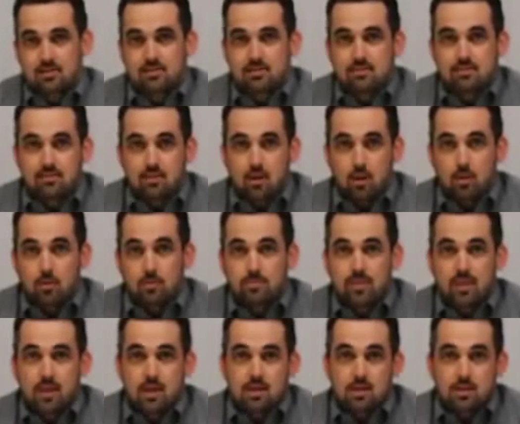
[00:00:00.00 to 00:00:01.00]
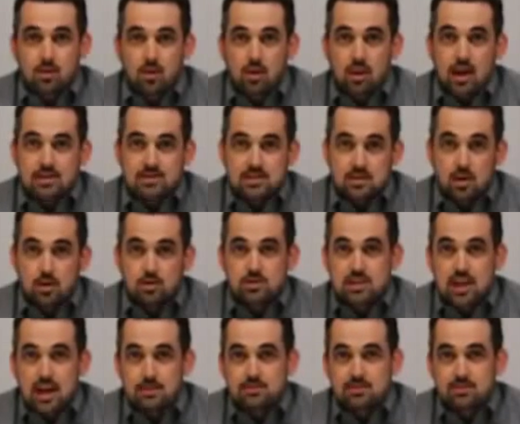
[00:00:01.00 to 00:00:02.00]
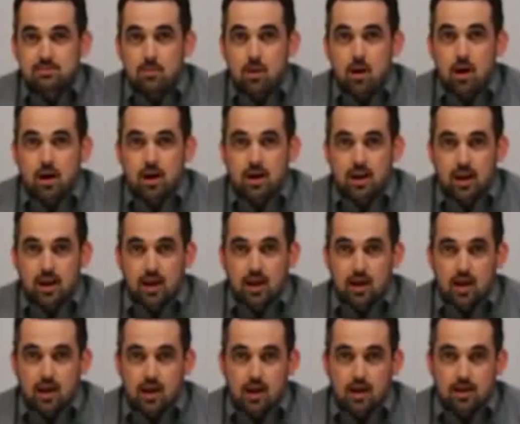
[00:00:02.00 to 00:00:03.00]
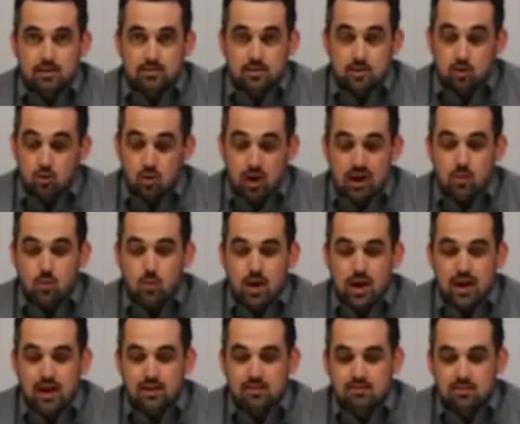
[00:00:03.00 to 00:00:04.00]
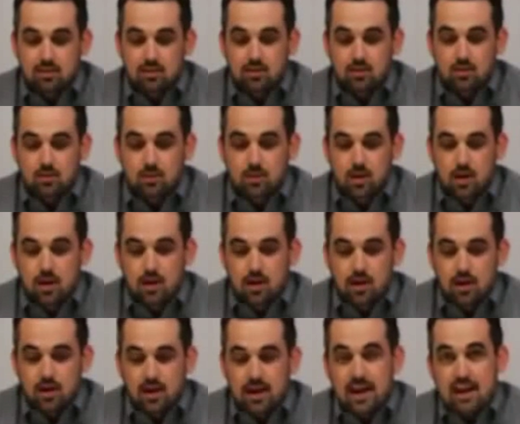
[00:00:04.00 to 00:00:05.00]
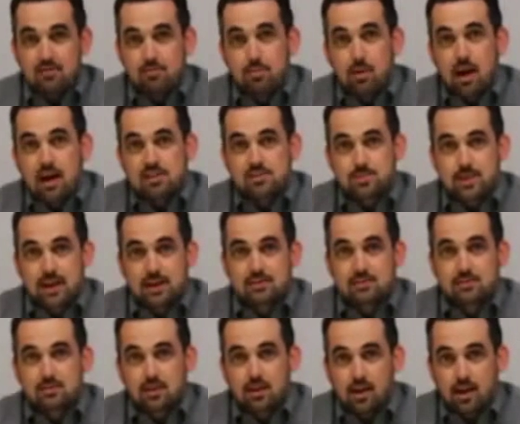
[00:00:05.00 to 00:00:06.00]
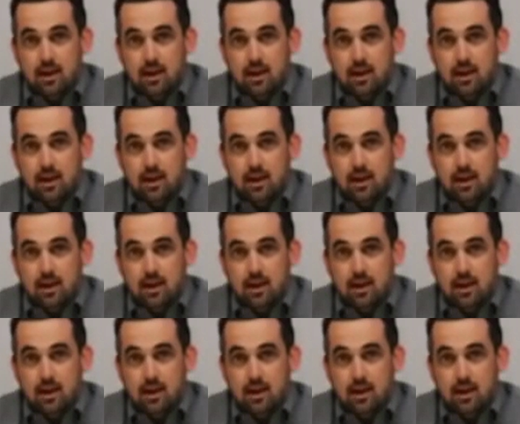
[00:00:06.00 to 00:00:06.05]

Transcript: So utilizing those types of marketing is a great way to have prospects